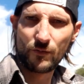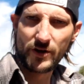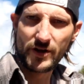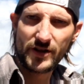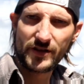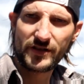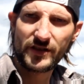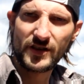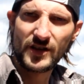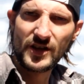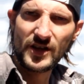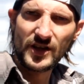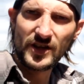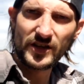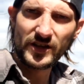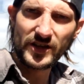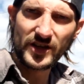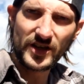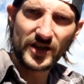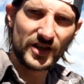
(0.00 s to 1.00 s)
with
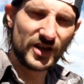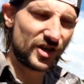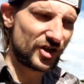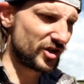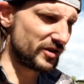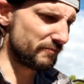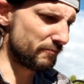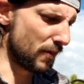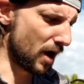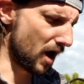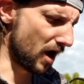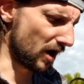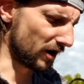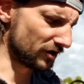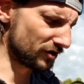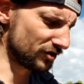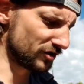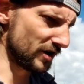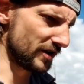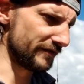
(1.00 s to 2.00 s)
the ignition
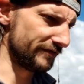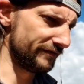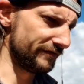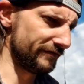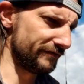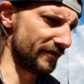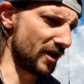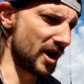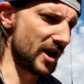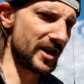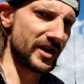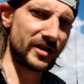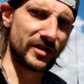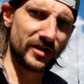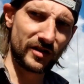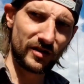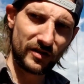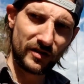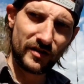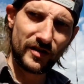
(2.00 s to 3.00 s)
box, trying to
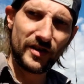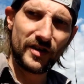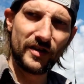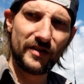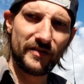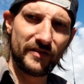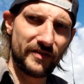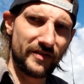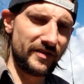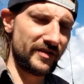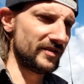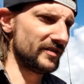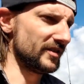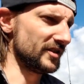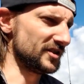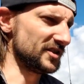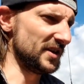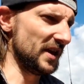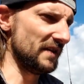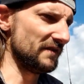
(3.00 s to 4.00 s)
find a
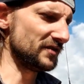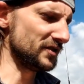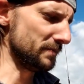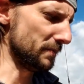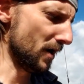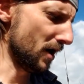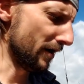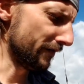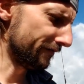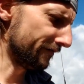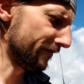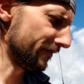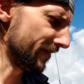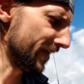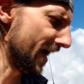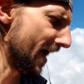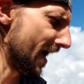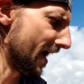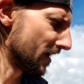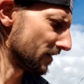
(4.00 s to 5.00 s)
safe spot for
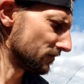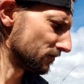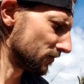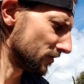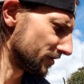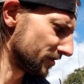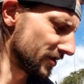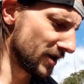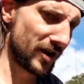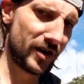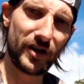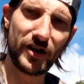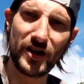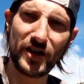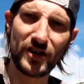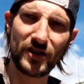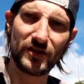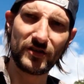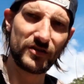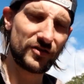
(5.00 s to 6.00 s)
that where it's not going to
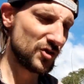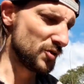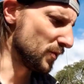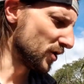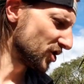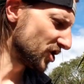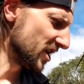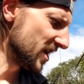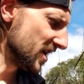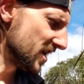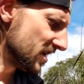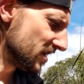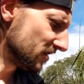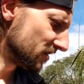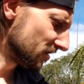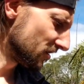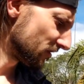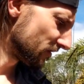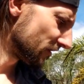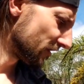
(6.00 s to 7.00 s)
get too much
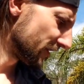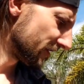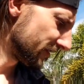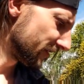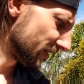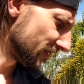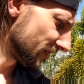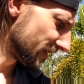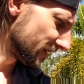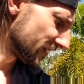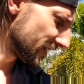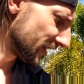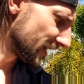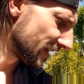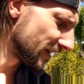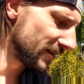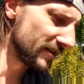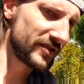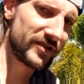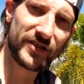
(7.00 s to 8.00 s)
heat or anything like
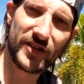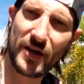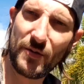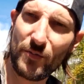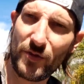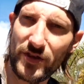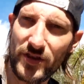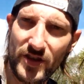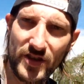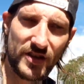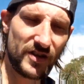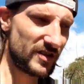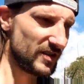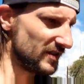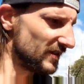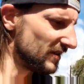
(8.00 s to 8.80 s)
that. Same with the